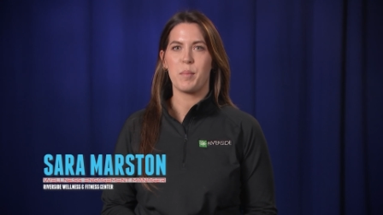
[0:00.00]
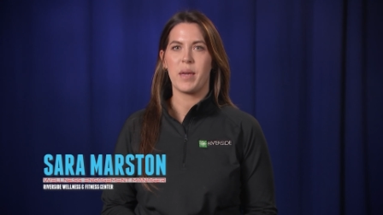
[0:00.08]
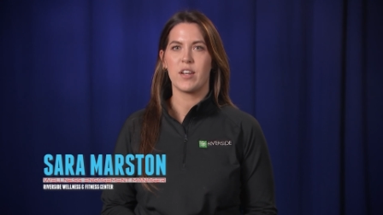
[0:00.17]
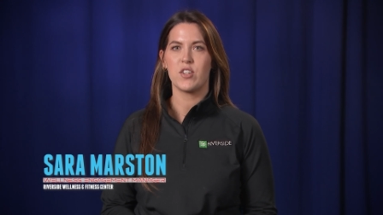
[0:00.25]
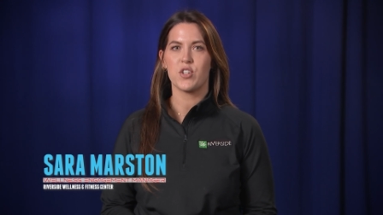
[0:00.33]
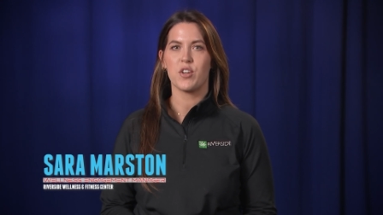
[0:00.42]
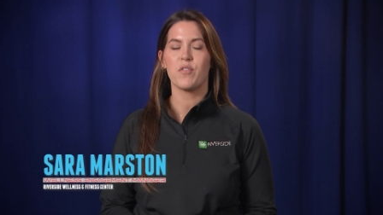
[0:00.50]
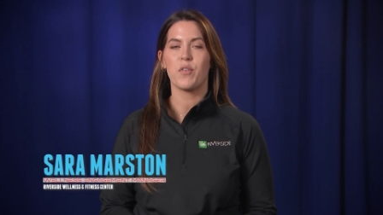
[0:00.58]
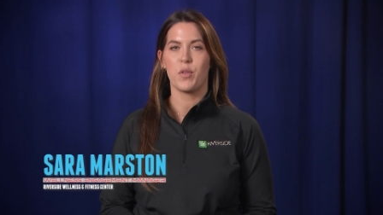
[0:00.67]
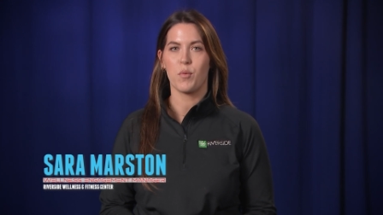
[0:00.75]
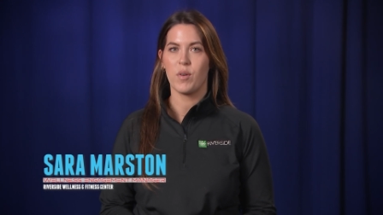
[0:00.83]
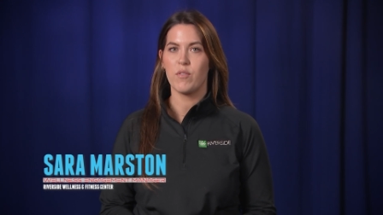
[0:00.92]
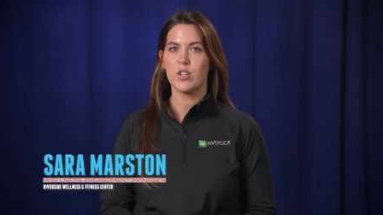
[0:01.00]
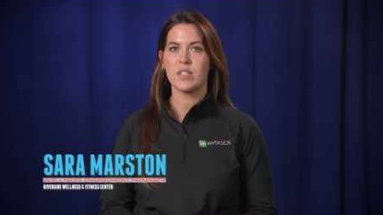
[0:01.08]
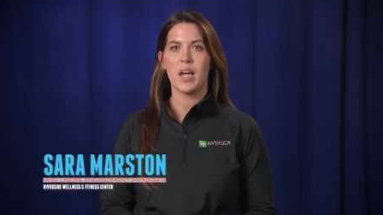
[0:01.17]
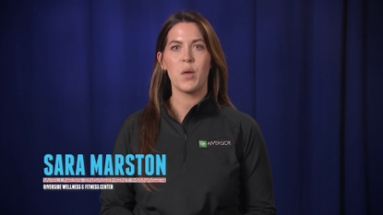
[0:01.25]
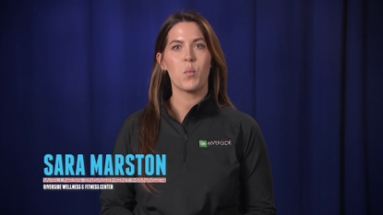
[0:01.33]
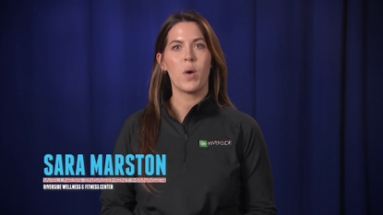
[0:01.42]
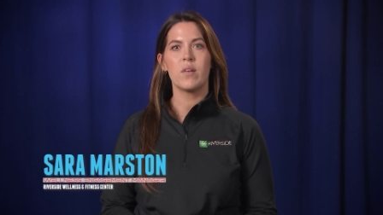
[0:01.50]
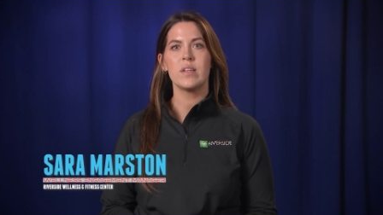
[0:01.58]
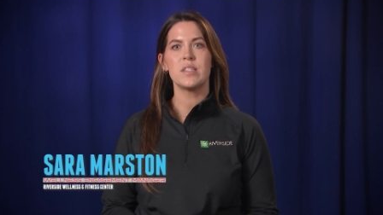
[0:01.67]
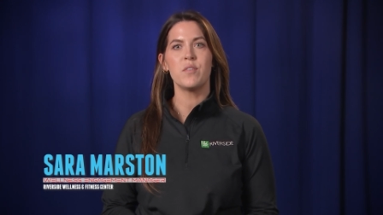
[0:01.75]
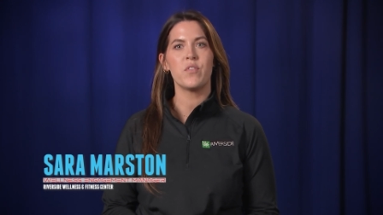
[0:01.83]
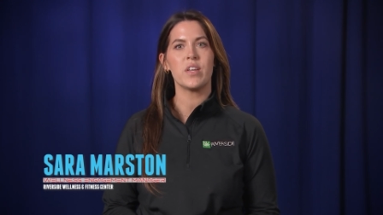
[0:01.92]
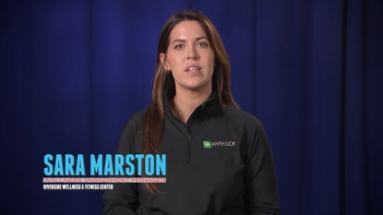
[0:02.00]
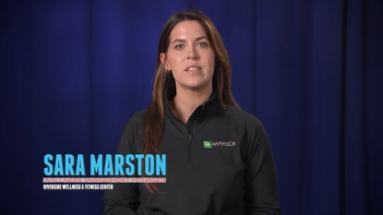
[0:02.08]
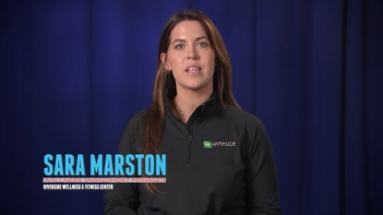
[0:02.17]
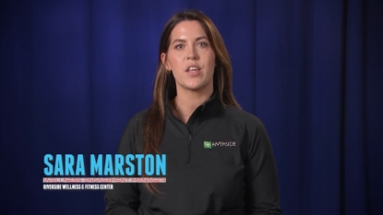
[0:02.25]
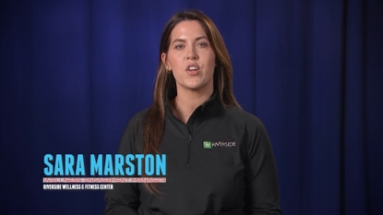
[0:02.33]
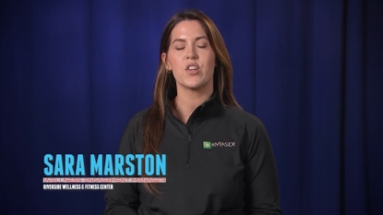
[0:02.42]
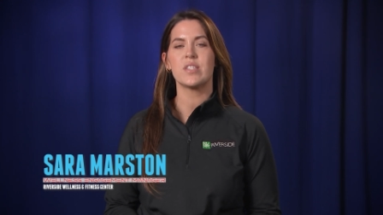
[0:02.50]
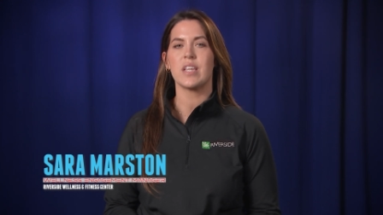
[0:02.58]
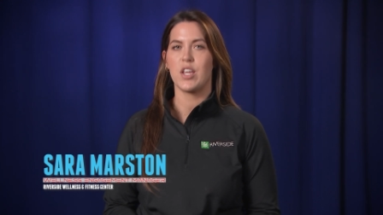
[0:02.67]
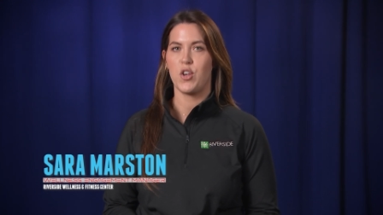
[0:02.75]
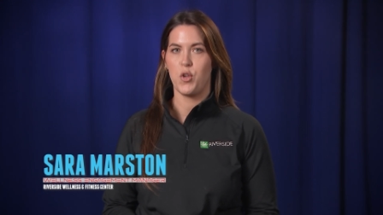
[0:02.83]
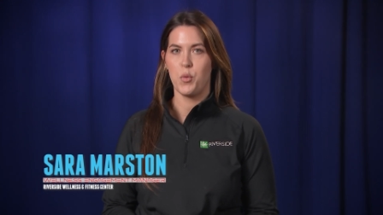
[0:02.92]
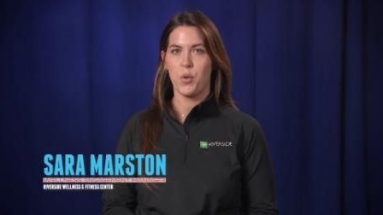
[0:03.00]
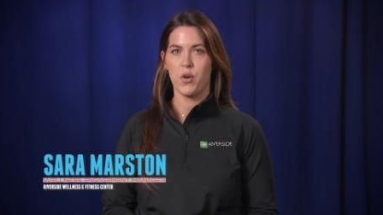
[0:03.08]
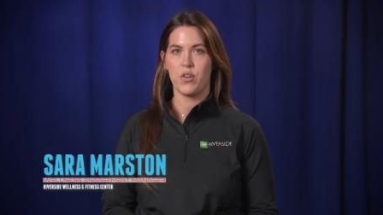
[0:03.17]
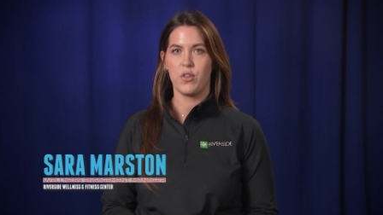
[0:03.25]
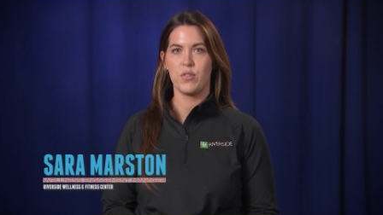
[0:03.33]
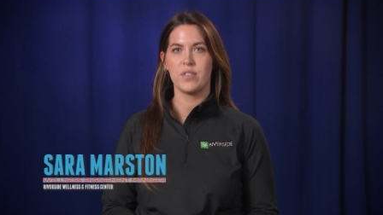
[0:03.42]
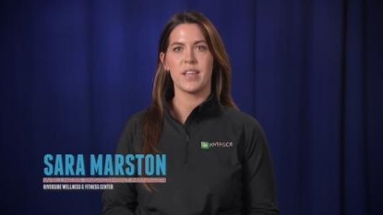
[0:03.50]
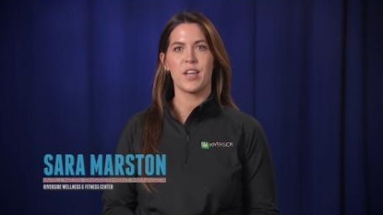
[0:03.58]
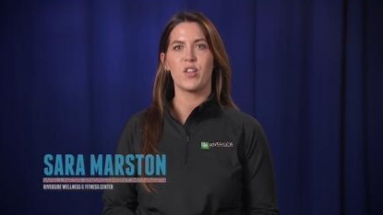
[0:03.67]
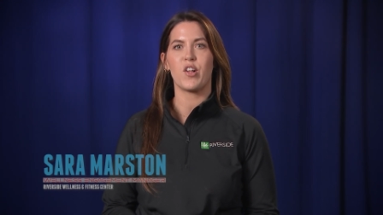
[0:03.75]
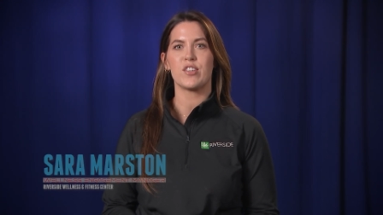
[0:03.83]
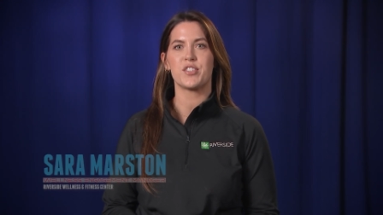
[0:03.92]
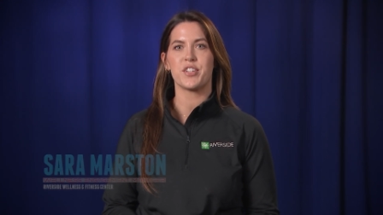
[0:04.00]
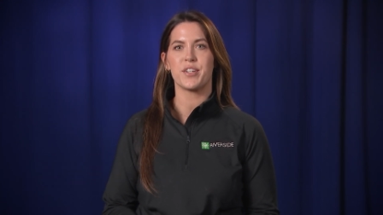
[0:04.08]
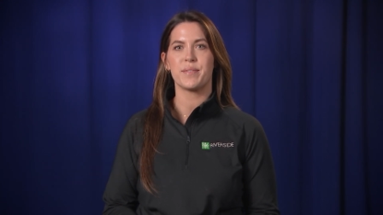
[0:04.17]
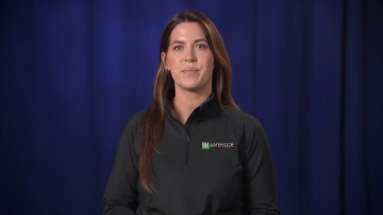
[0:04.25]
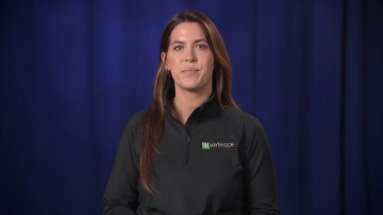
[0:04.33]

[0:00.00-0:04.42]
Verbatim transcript: Manager for the Riverside Wellness and Fitness Centers in Newport News and Gloucester.